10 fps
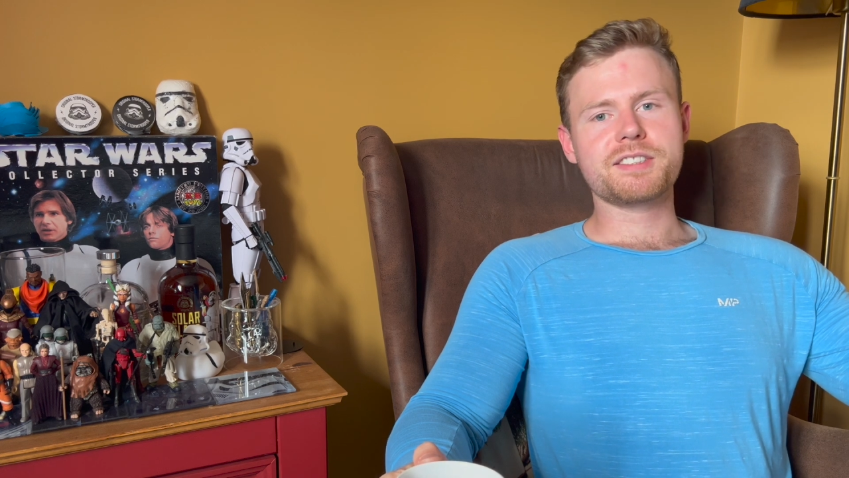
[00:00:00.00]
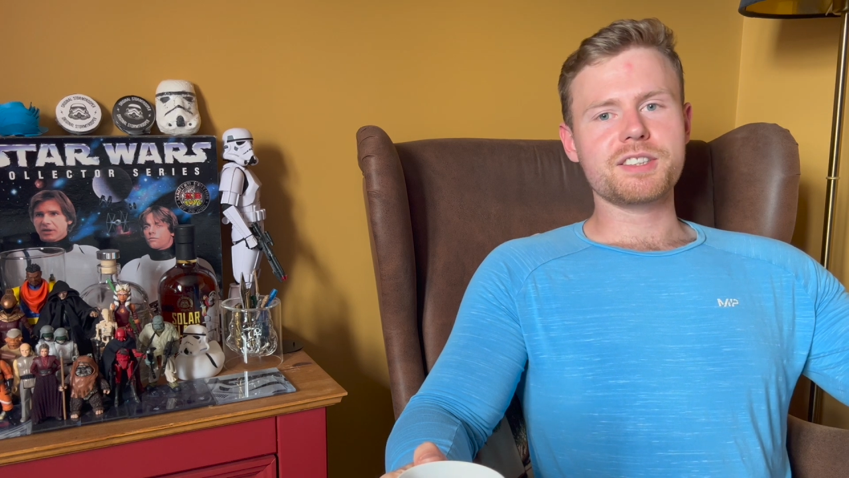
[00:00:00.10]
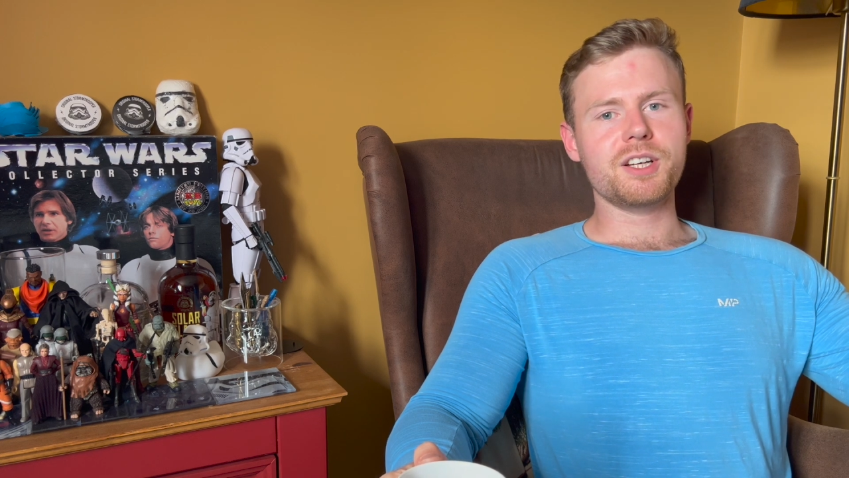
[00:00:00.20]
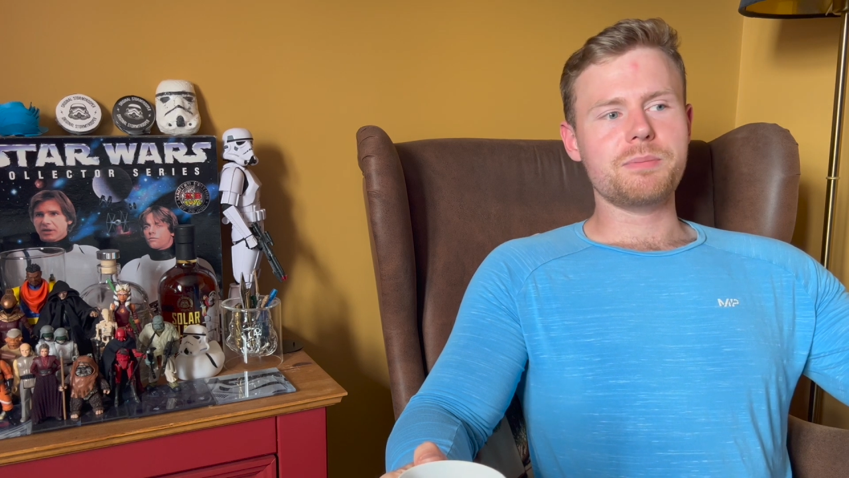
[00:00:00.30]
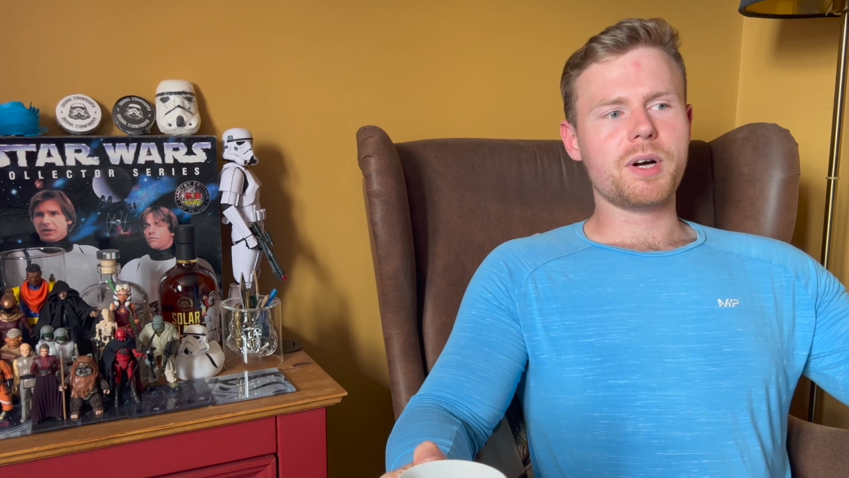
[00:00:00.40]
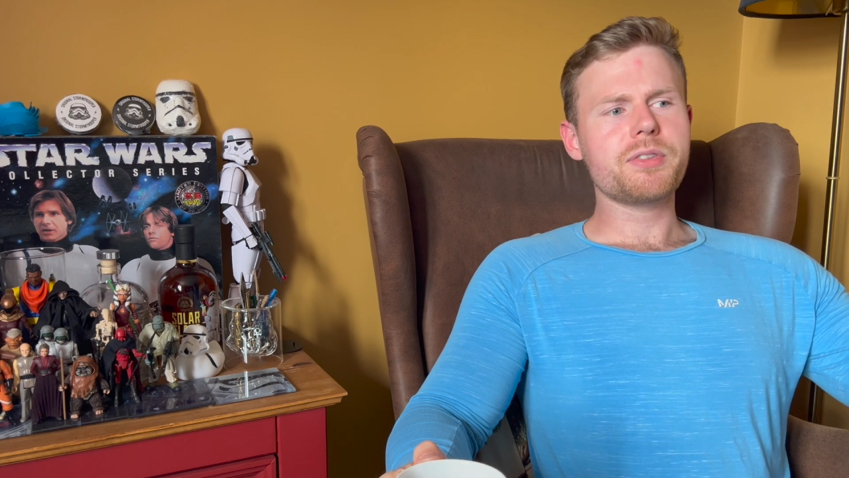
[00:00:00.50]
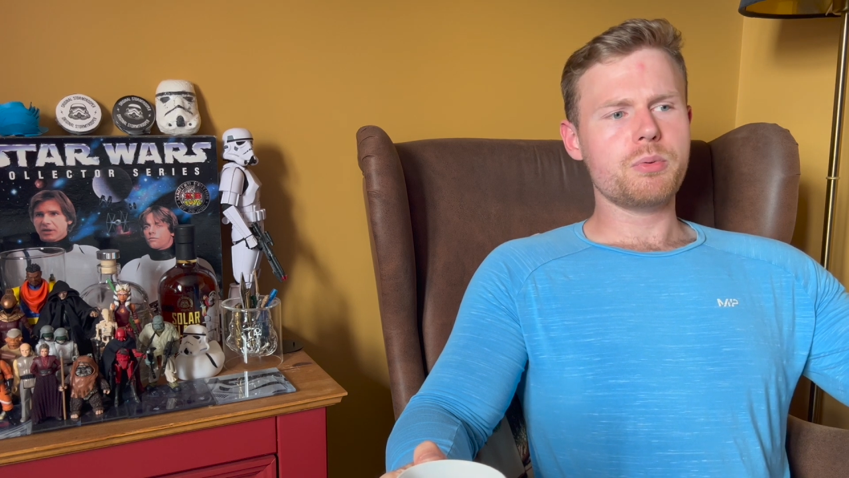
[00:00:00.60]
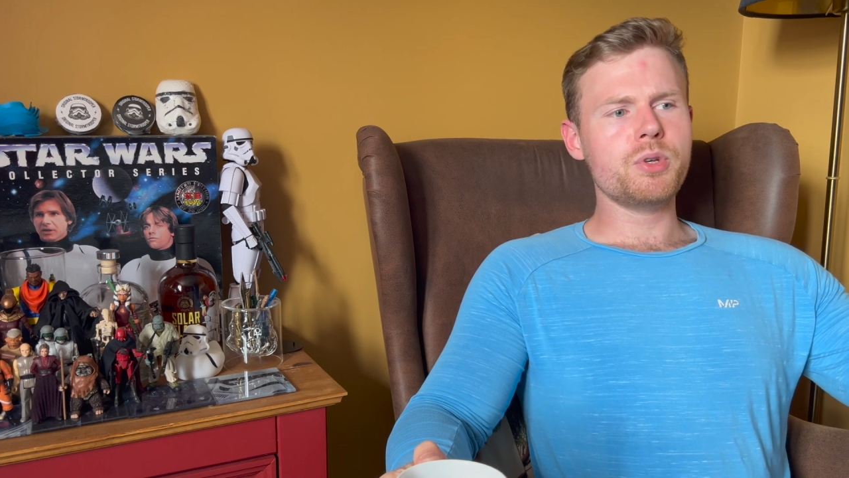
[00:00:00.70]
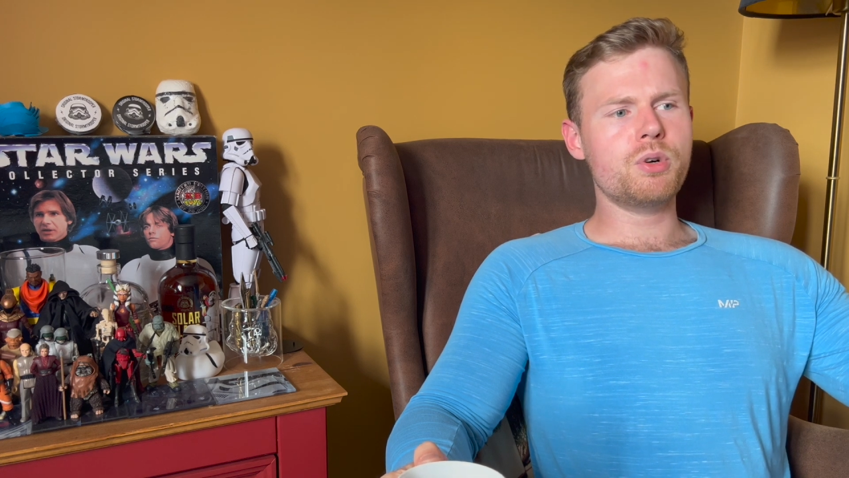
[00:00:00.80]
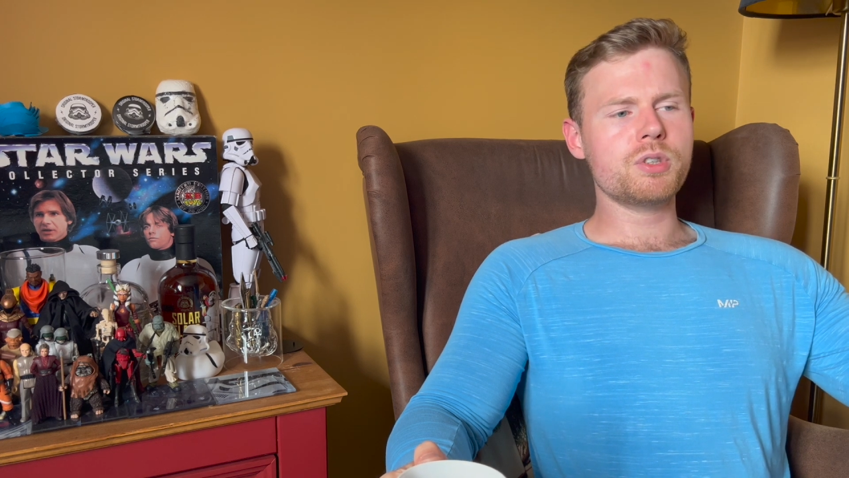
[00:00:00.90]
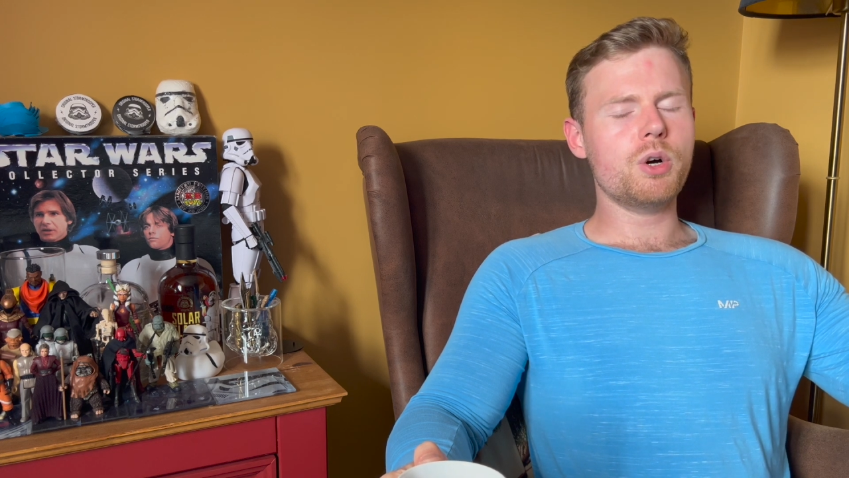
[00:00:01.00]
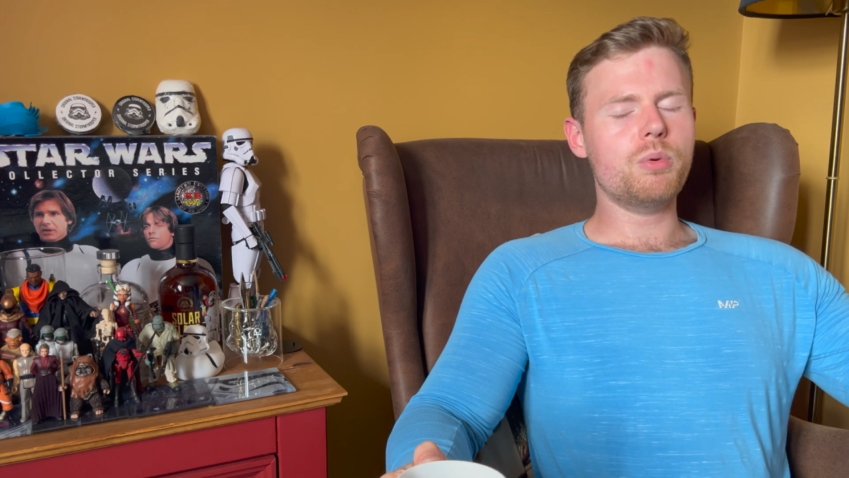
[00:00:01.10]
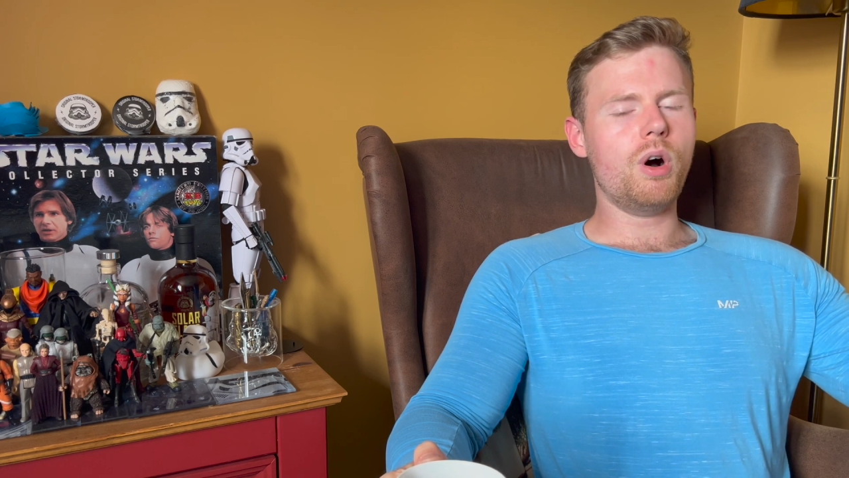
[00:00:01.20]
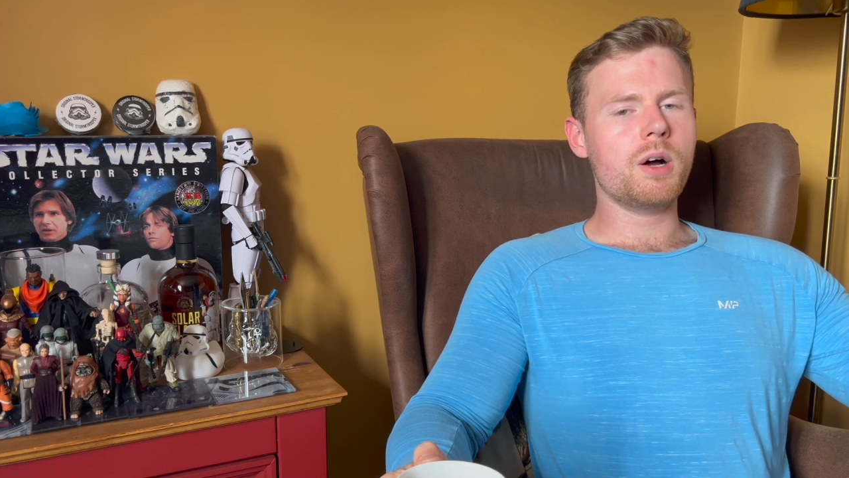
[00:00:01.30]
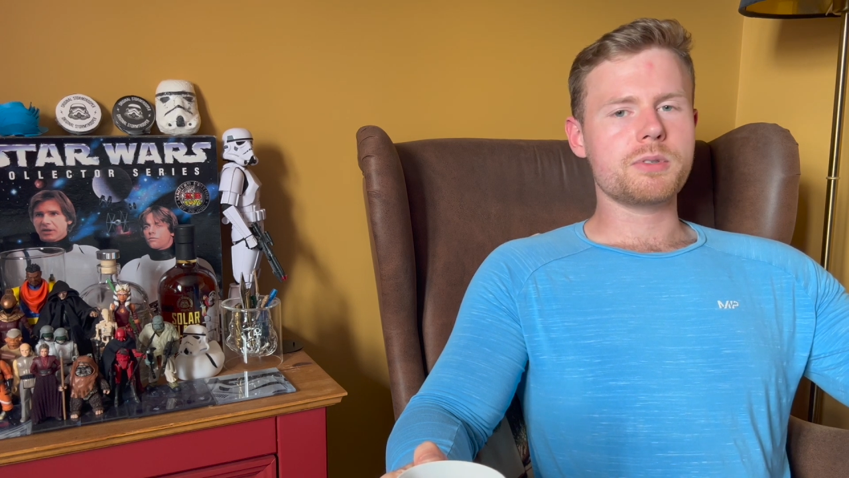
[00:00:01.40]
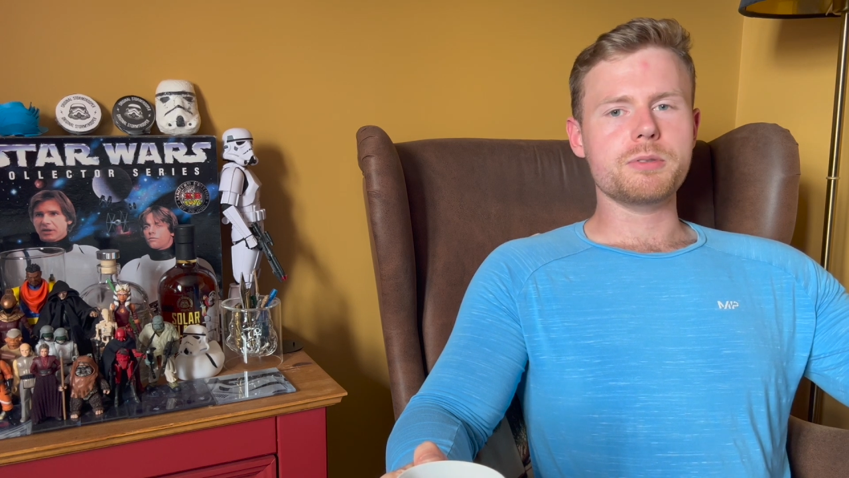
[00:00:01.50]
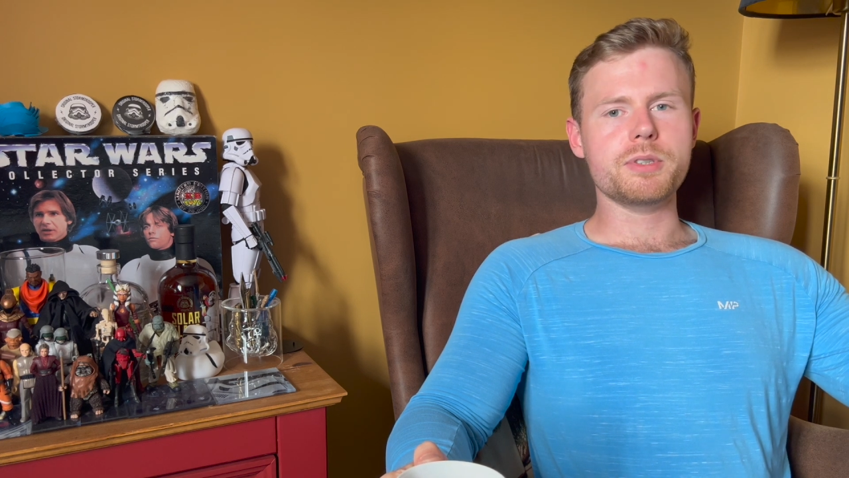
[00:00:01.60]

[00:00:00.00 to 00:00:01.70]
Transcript: So I think we all know what I'm going